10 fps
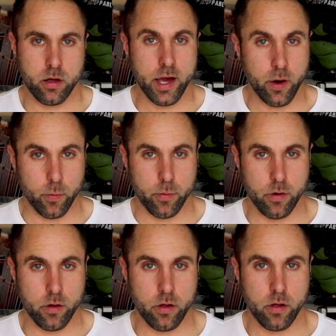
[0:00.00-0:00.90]
Help.
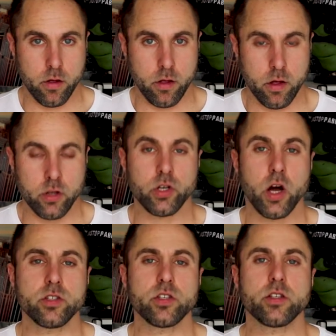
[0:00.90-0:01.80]

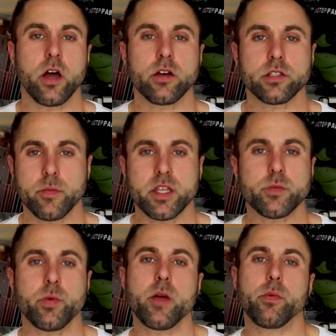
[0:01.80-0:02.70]
Chances are some of
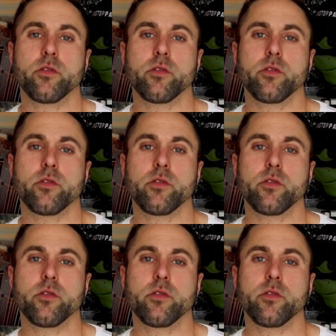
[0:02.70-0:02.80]
these people